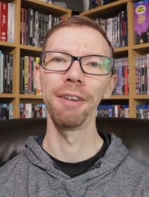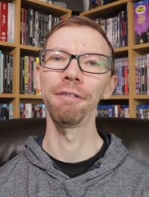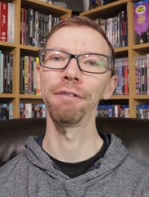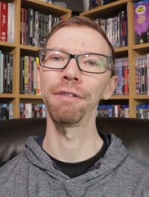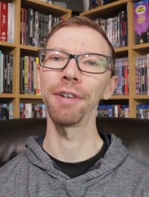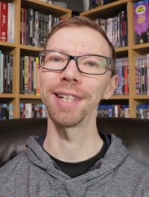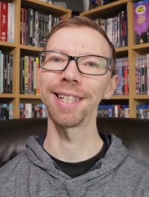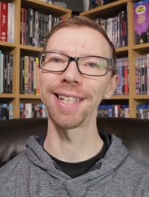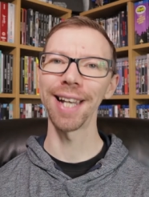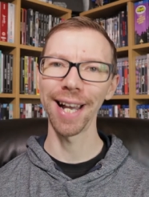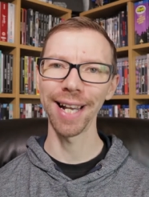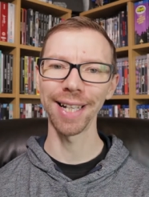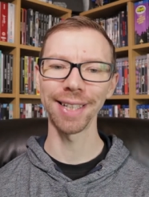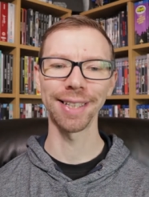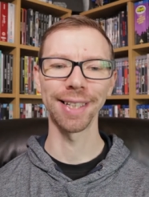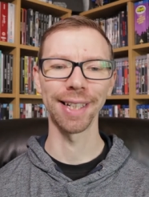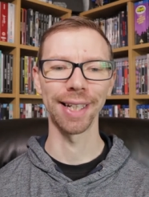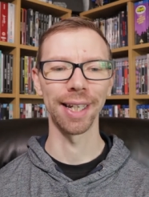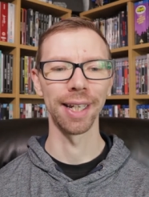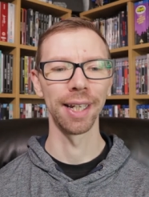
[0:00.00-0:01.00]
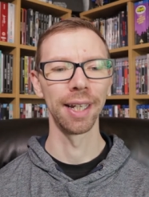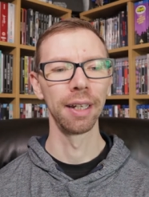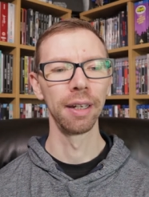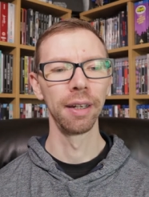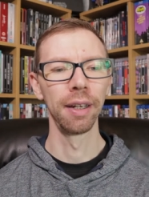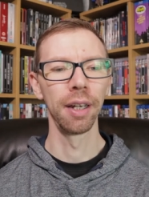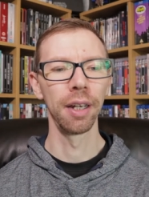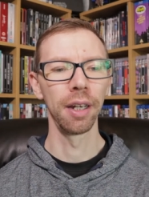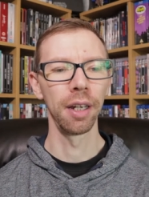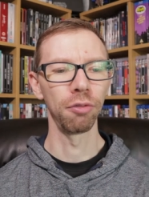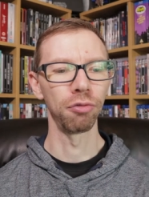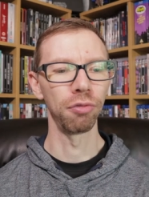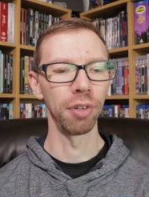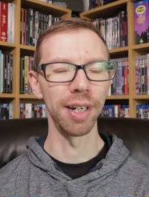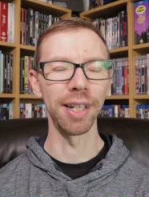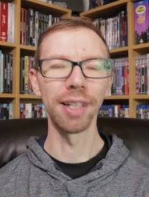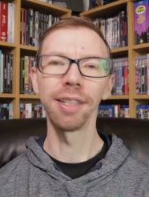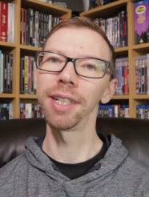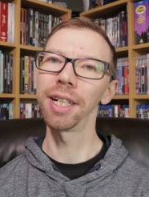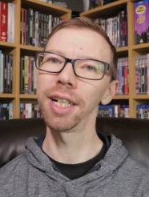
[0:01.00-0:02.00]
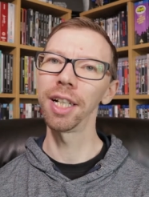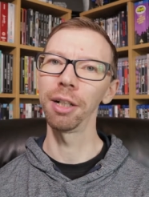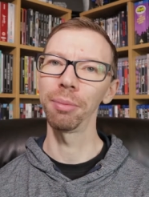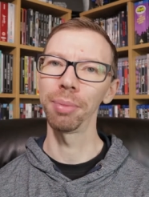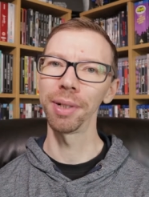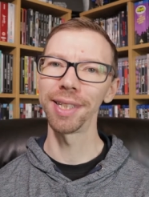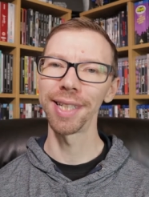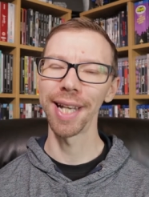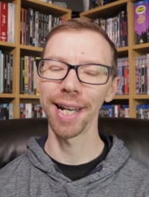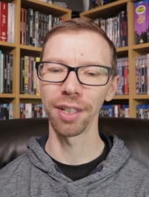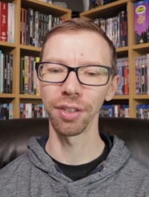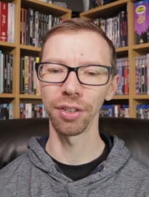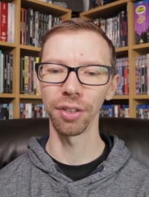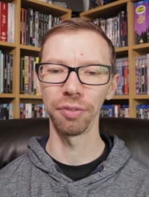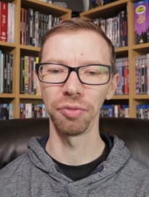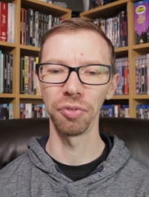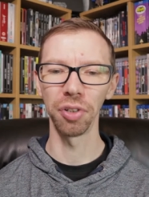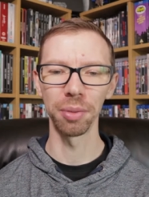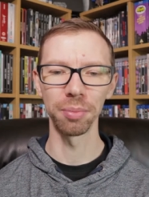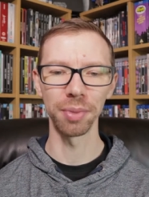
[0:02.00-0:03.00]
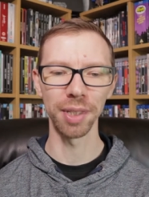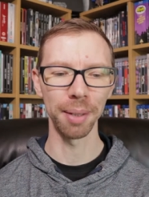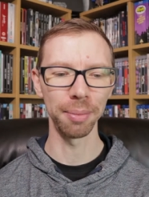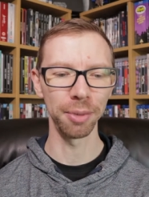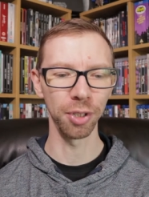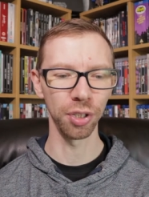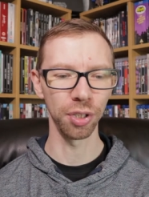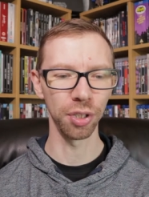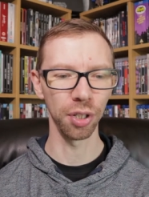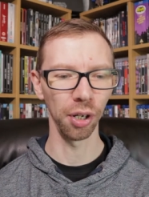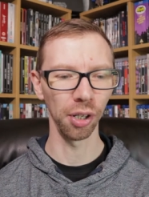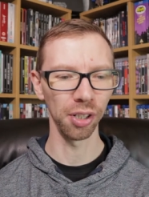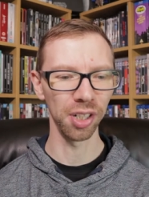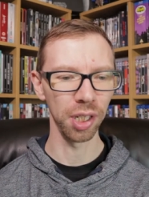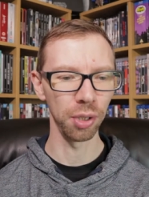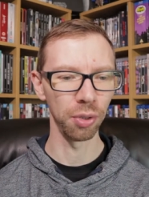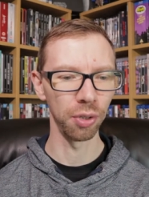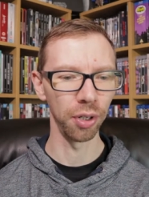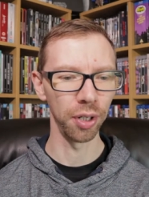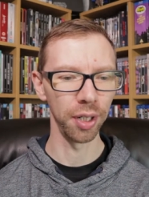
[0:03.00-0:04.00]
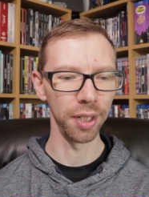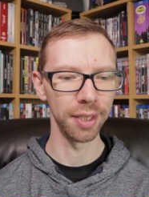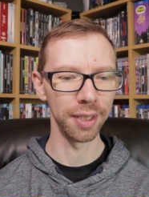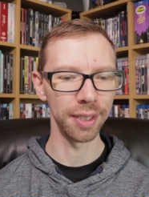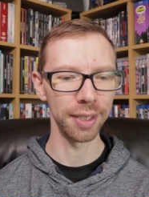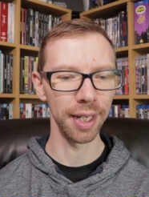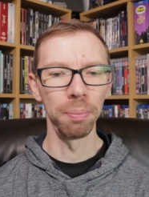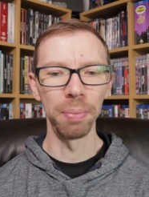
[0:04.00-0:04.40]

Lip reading: Fantastic release here by Second Sight Films. Let me just talk to you guys.